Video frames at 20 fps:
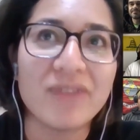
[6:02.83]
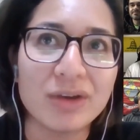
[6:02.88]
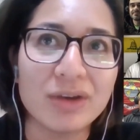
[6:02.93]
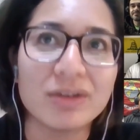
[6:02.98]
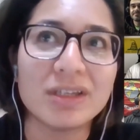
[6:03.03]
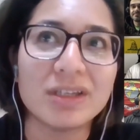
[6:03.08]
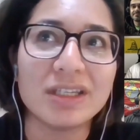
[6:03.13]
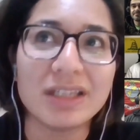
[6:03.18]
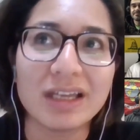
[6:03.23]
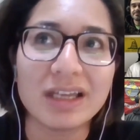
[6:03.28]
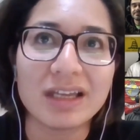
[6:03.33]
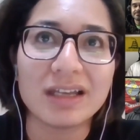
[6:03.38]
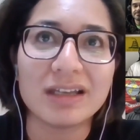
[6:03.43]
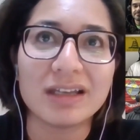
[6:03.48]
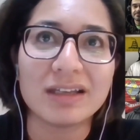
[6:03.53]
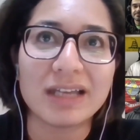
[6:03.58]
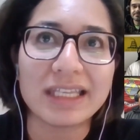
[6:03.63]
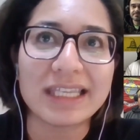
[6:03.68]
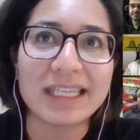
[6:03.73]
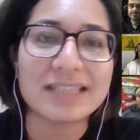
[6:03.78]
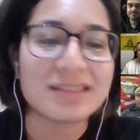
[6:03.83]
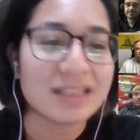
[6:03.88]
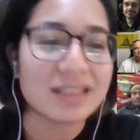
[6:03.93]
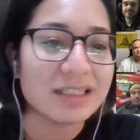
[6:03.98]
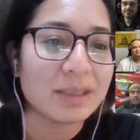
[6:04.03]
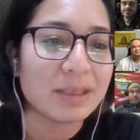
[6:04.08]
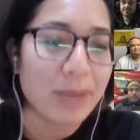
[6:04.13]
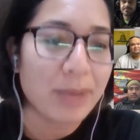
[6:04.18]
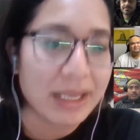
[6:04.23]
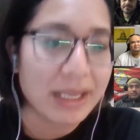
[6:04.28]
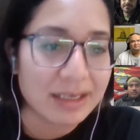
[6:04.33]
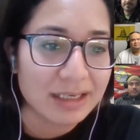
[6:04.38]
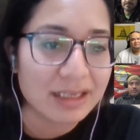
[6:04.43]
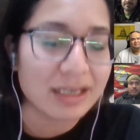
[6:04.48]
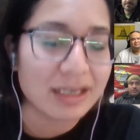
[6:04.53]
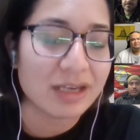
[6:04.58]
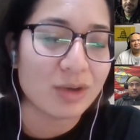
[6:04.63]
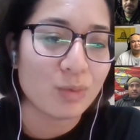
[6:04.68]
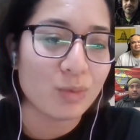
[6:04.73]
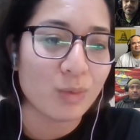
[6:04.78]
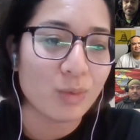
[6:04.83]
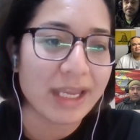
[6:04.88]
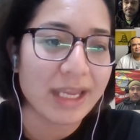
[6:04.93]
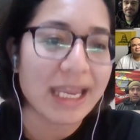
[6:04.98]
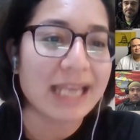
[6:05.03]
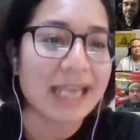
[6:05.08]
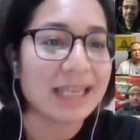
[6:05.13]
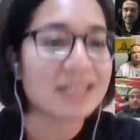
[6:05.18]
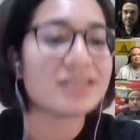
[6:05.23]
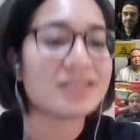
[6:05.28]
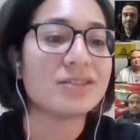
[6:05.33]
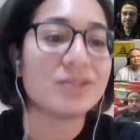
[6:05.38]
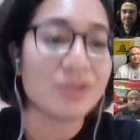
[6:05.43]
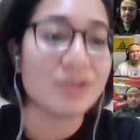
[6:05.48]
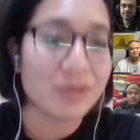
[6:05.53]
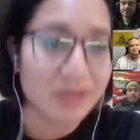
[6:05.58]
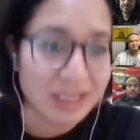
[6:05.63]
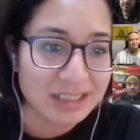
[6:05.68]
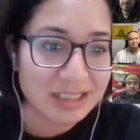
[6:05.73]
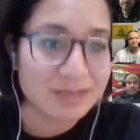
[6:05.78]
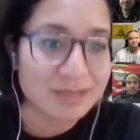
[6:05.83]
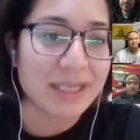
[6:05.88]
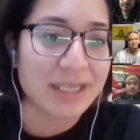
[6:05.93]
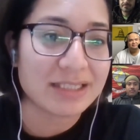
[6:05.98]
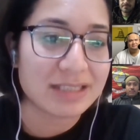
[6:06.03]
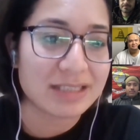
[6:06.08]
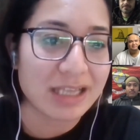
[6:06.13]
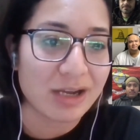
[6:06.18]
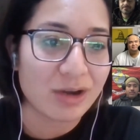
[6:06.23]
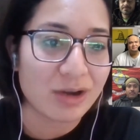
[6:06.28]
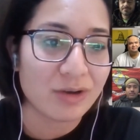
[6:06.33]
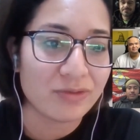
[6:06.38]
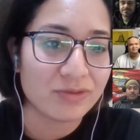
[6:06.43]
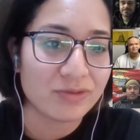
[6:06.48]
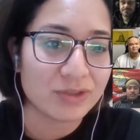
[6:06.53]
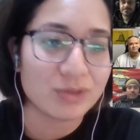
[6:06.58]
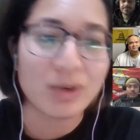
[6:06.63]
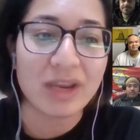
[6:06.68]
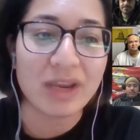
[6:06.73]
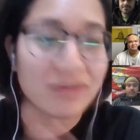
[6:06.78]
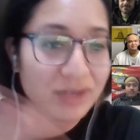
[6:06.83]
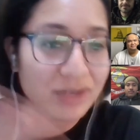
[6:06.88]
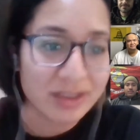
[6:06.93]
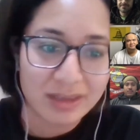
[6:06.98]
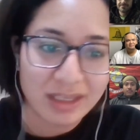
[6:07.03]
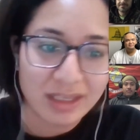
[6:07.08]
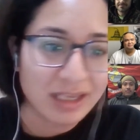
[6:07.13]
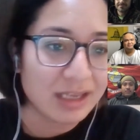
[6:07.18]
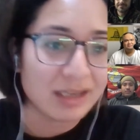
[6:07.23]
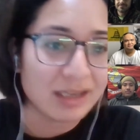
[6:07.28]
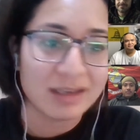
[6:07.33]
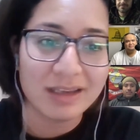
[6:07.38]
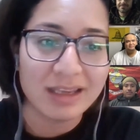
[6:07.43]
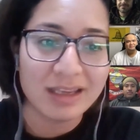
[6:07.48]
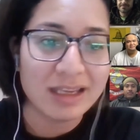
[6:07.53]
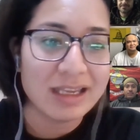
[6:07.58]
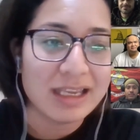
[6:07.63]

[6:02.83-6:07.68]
very I guess independent in a way. I like to do things myself, do everything.